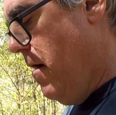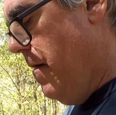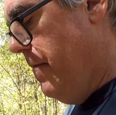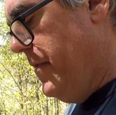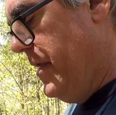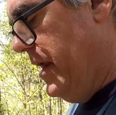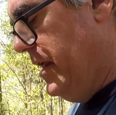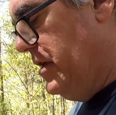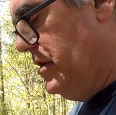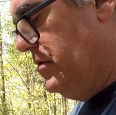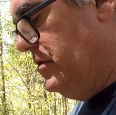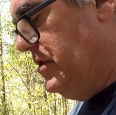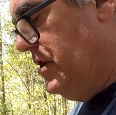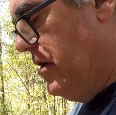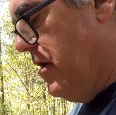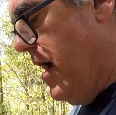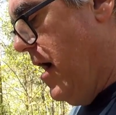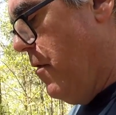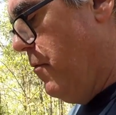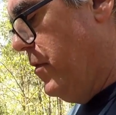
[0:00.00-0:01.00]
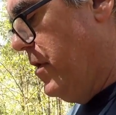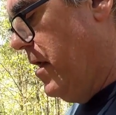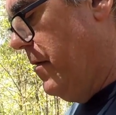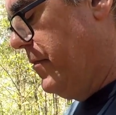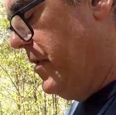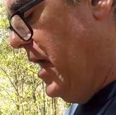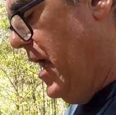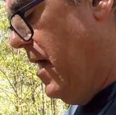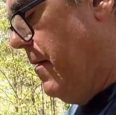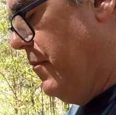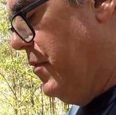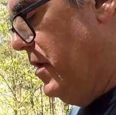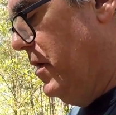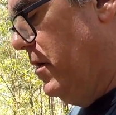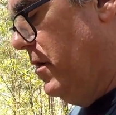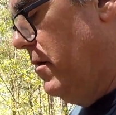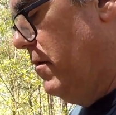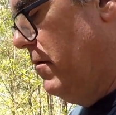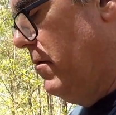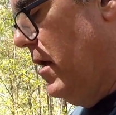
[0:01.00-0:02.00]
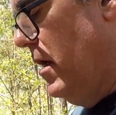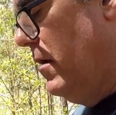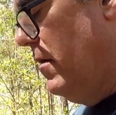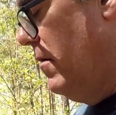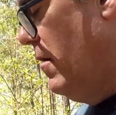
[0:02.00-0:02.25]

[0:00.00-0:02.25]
that I use here out when I'm camping and